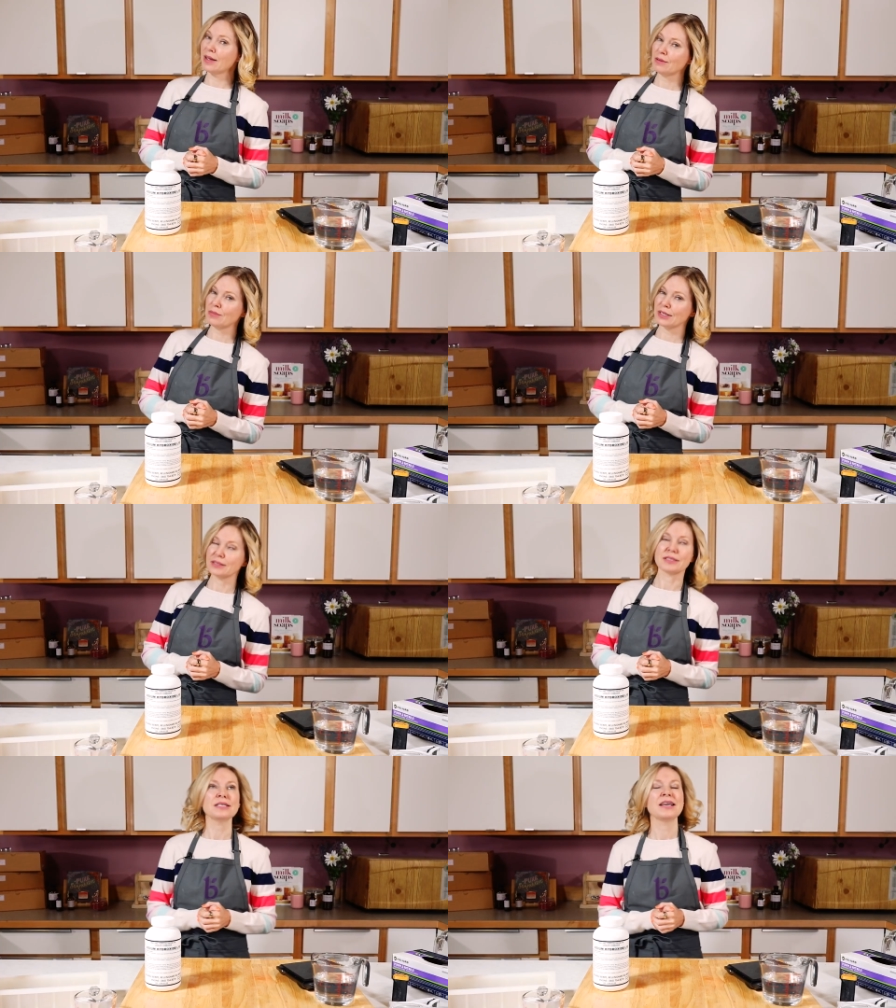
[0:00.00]
Anne
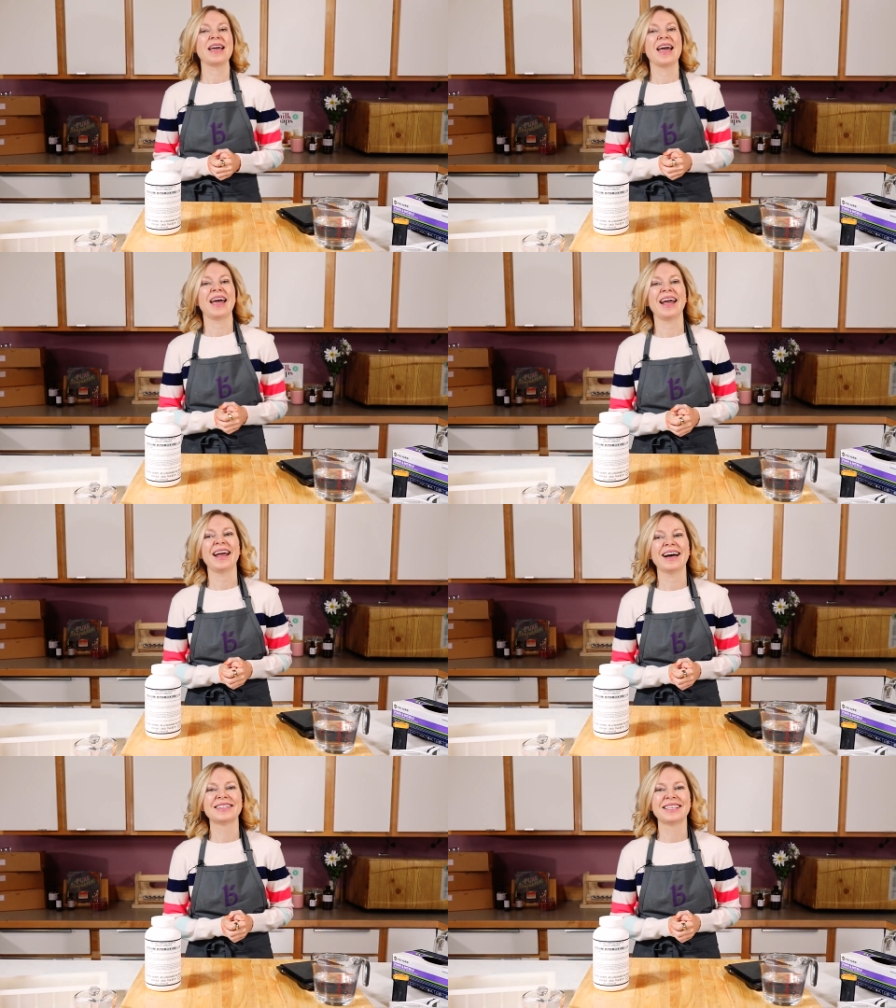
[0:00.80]
Branson.
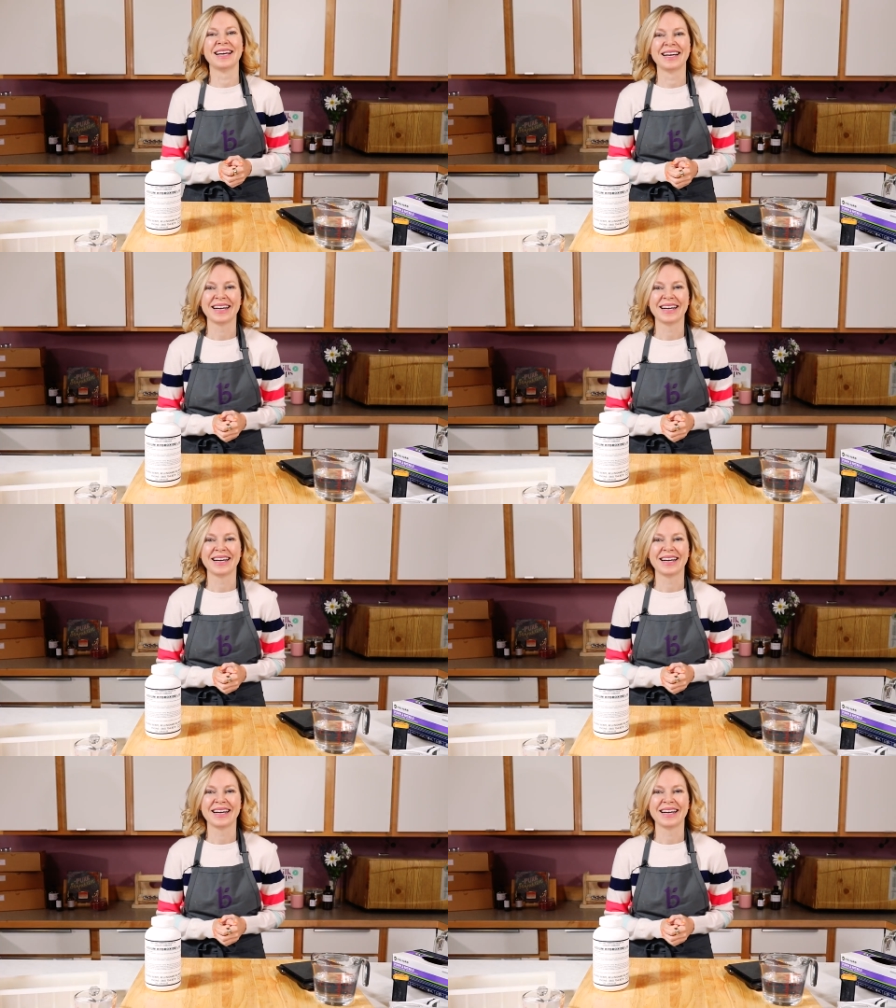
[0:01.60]
And